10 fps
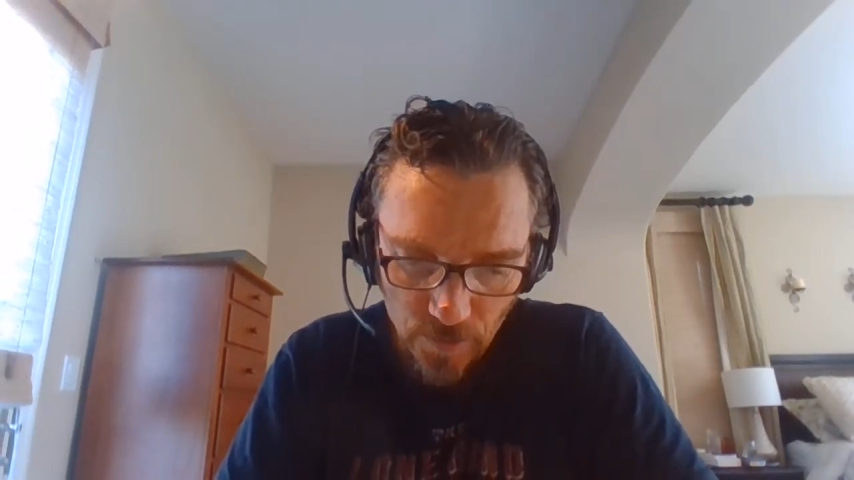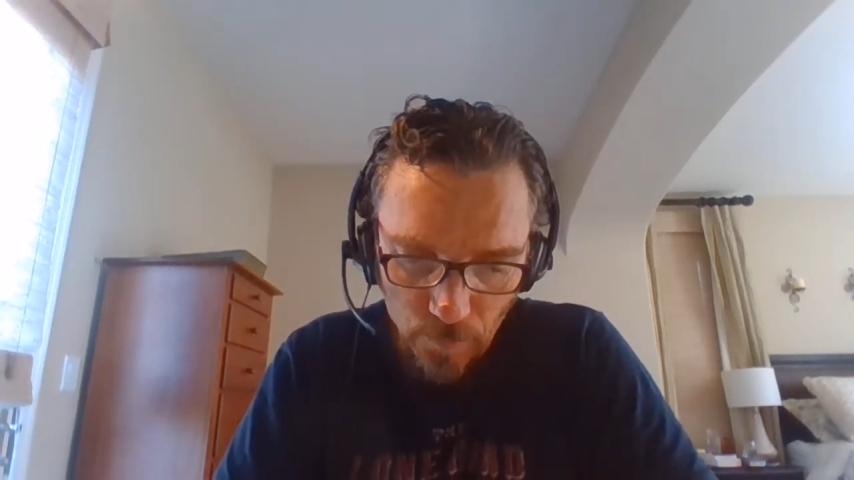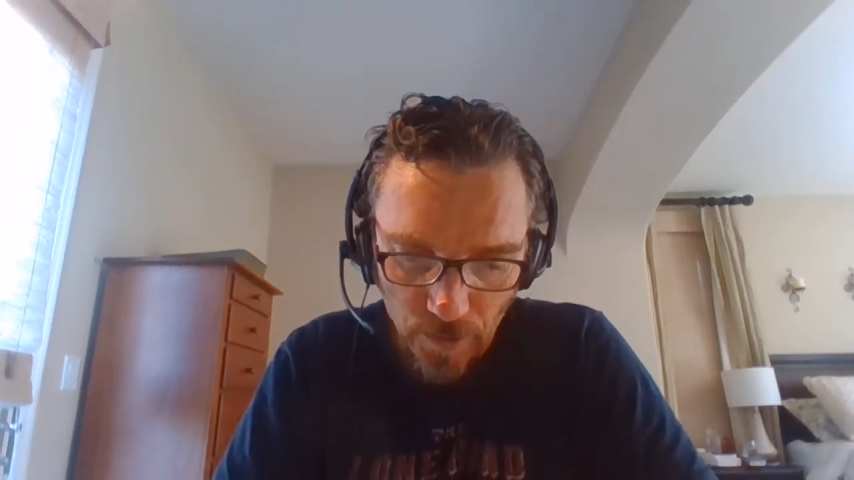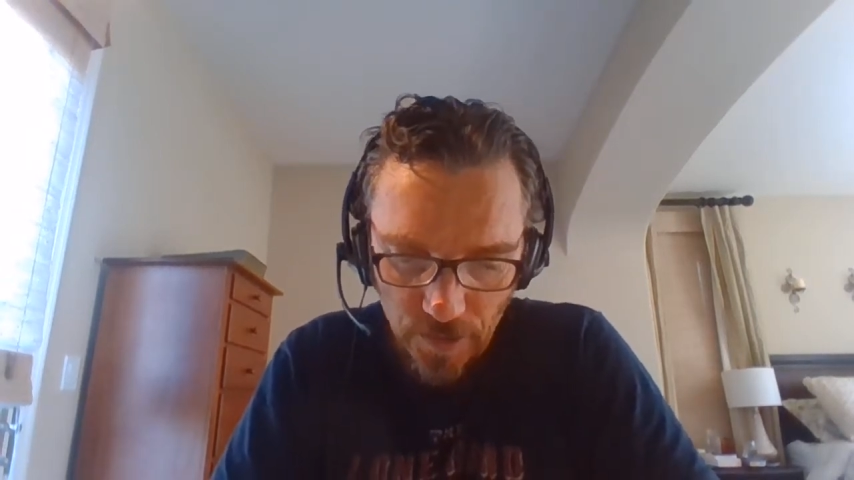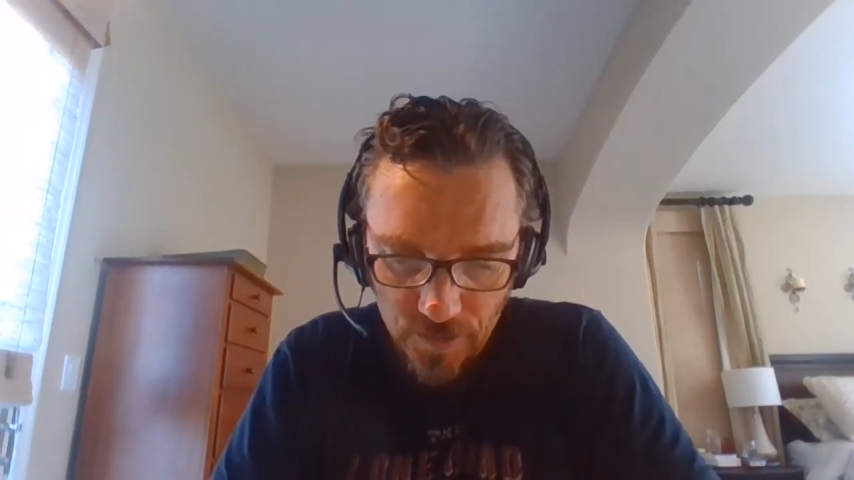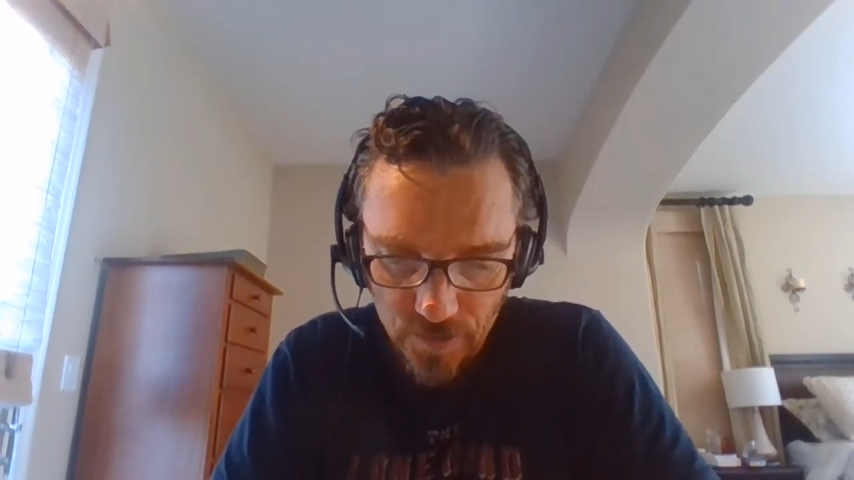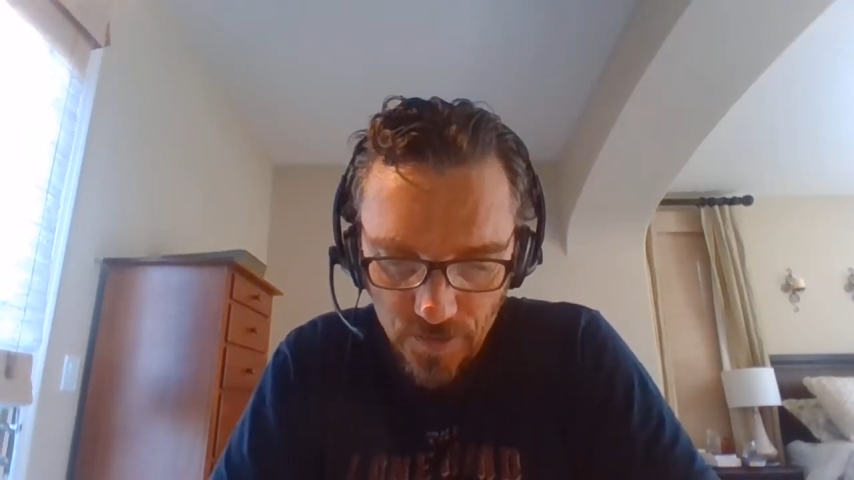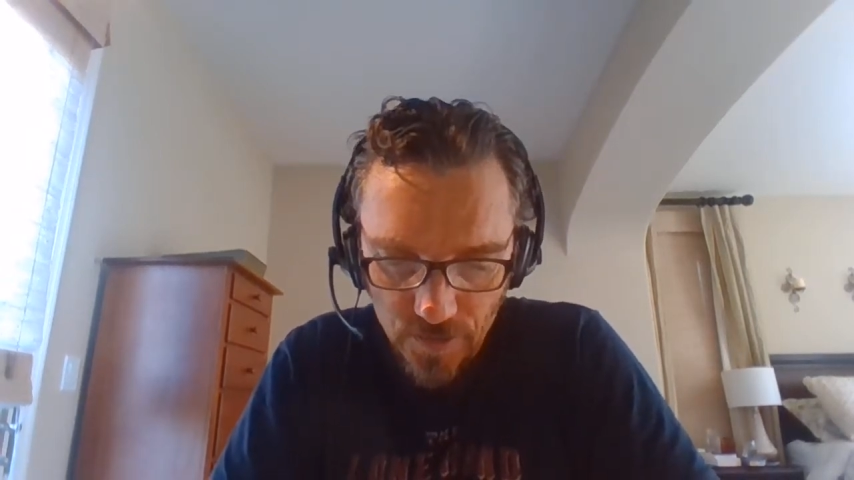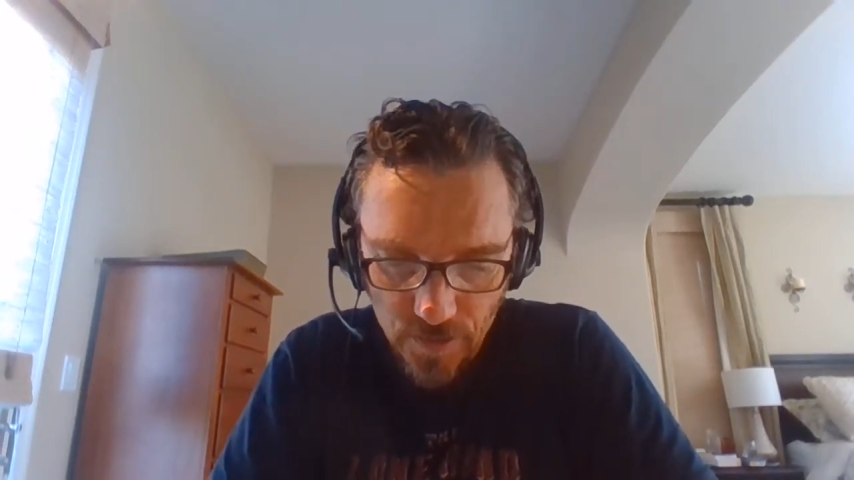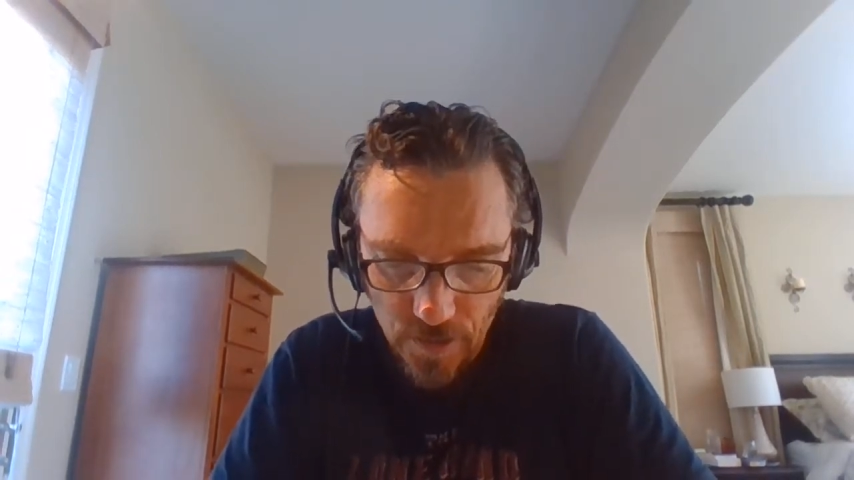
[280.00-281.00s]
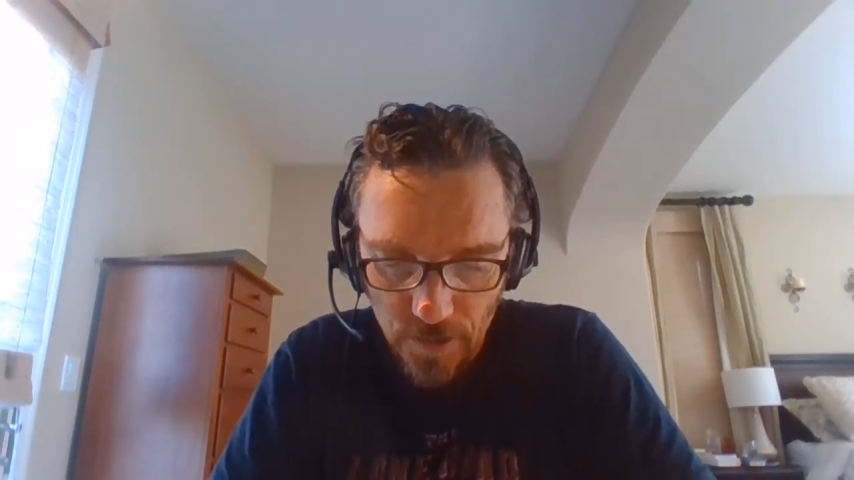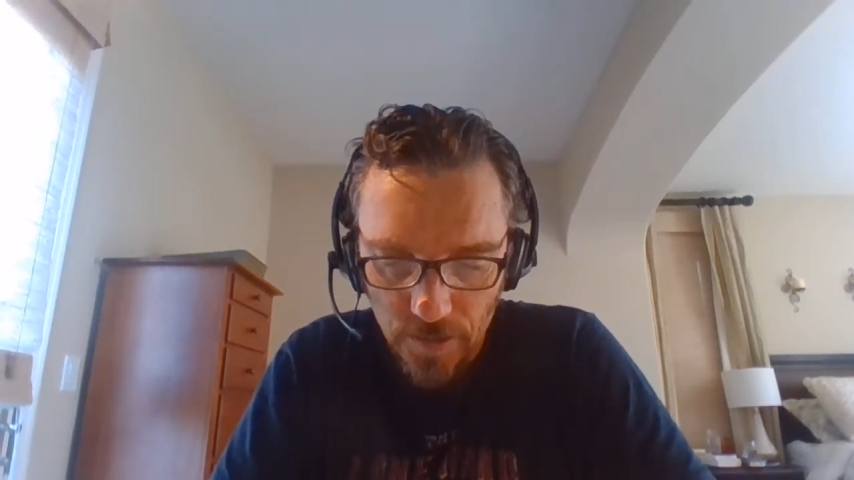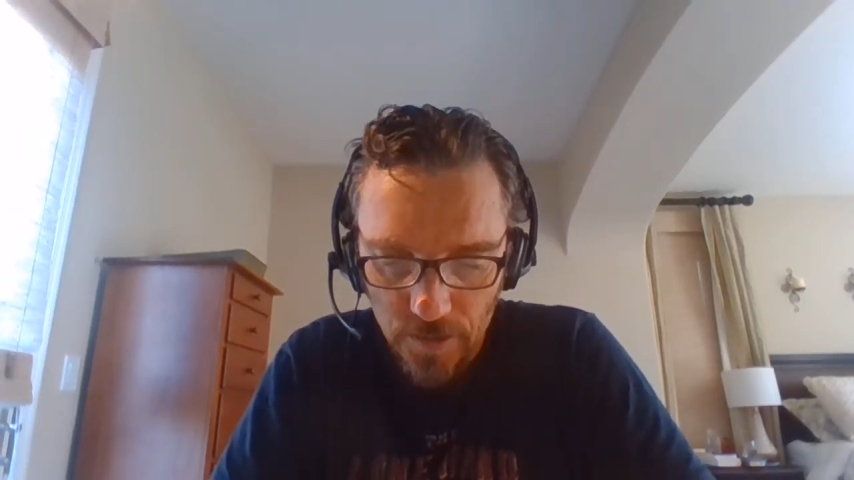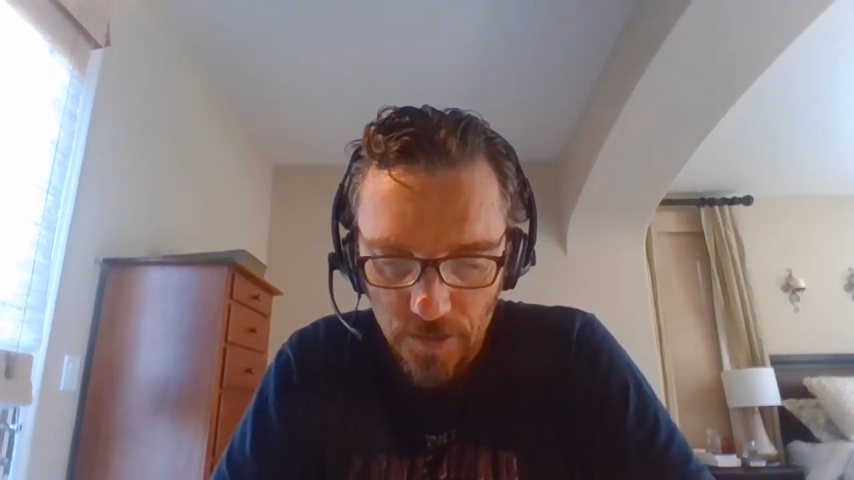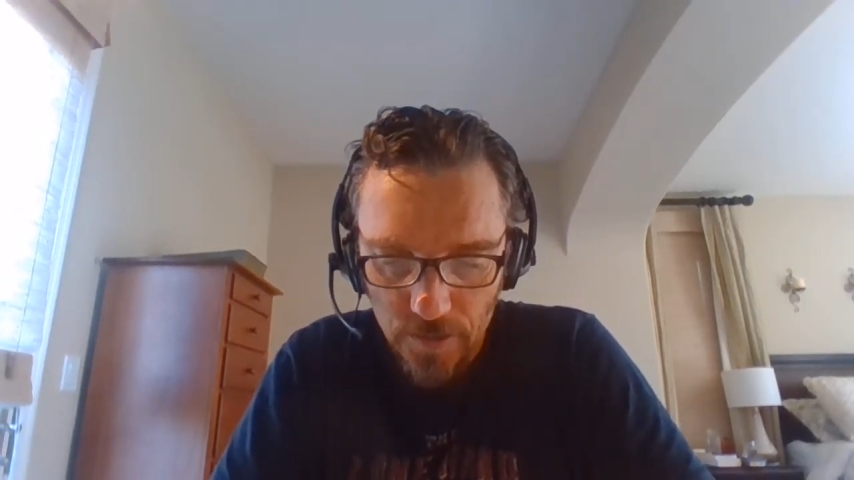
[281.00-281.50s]
But
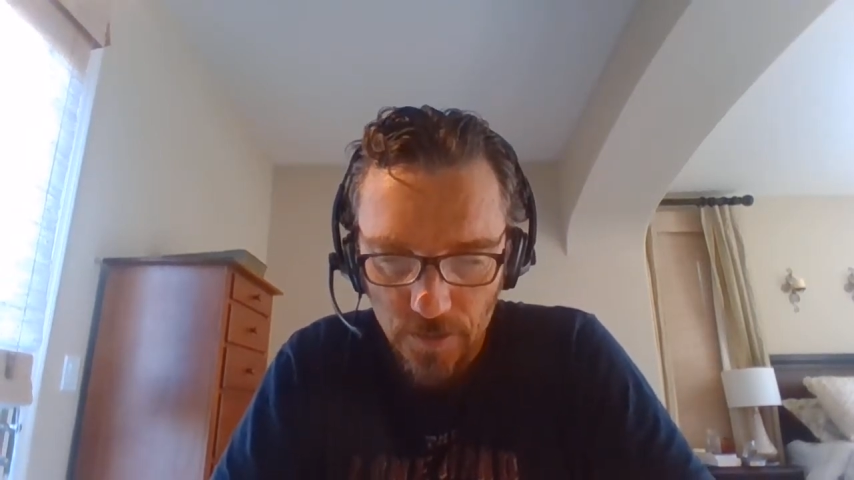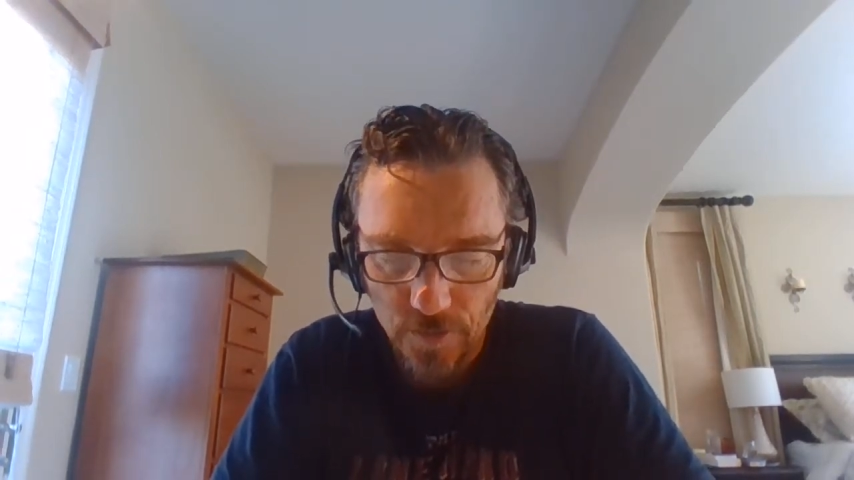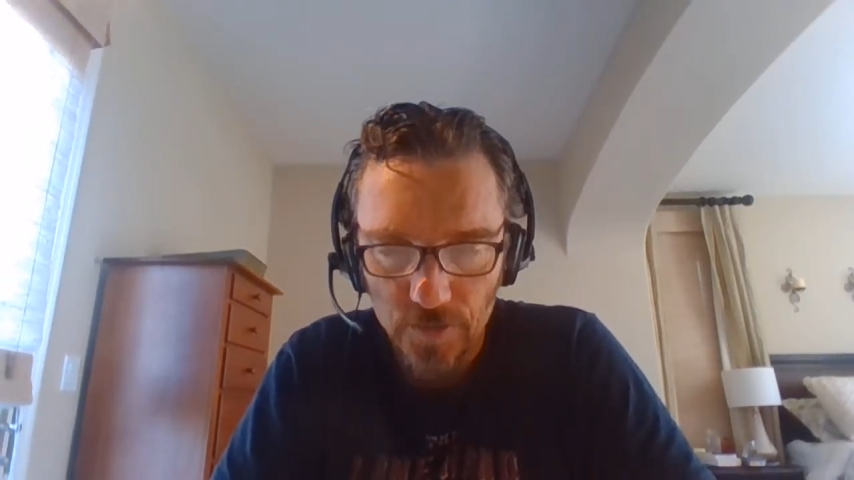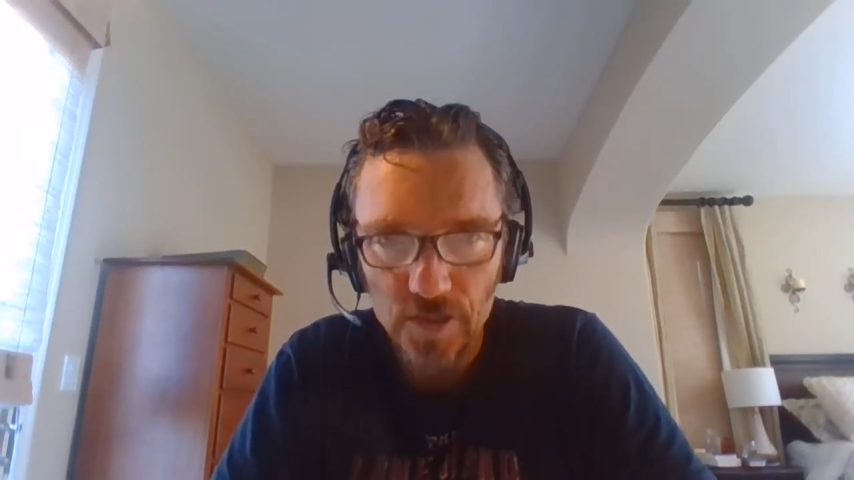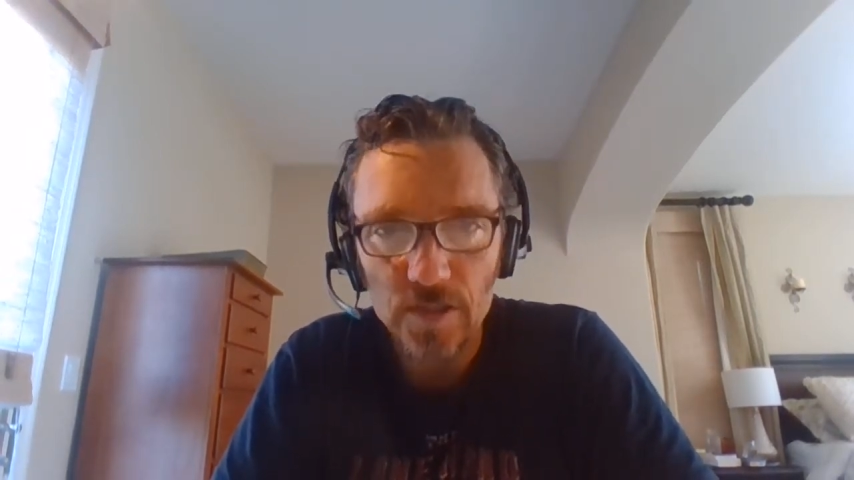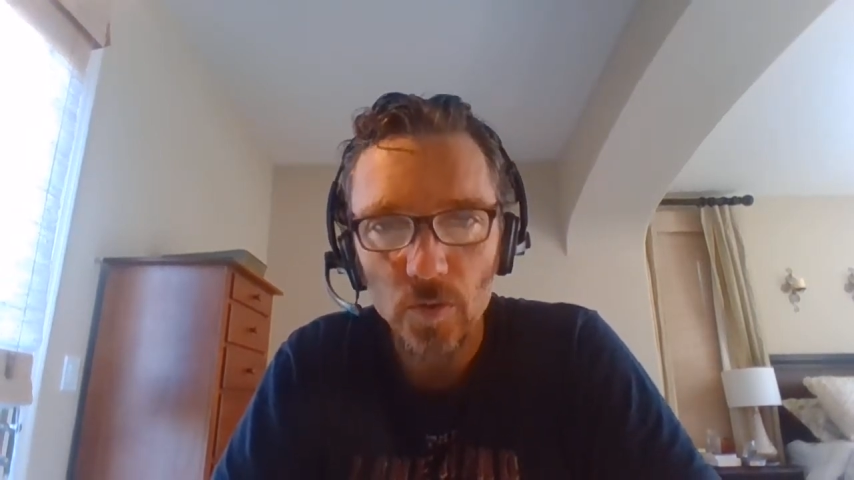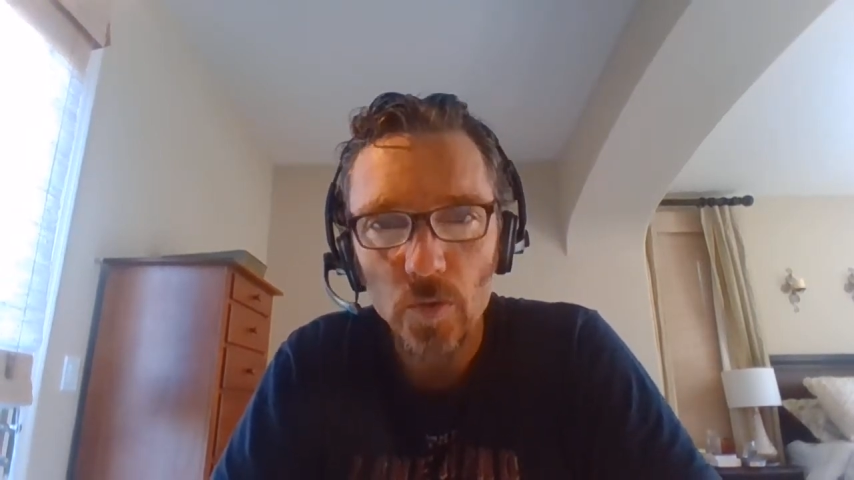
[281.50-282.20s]
you'll see some